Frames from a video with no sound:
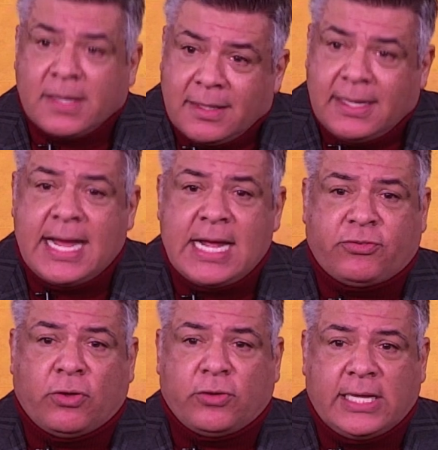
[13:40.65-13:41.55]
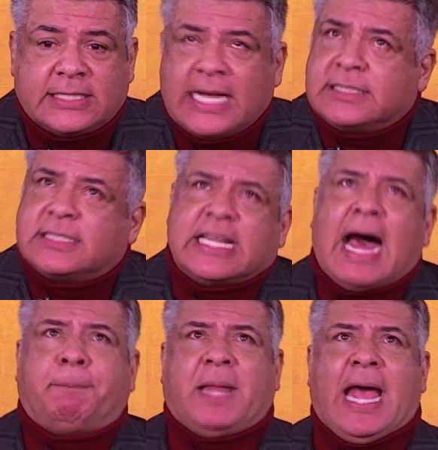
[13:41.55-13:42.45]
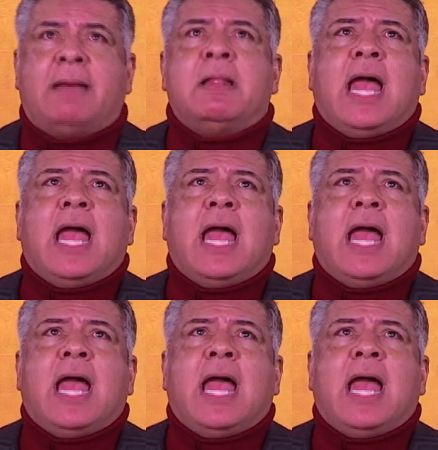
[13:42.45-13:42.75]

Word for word: Yes. Yeah, so it says stop that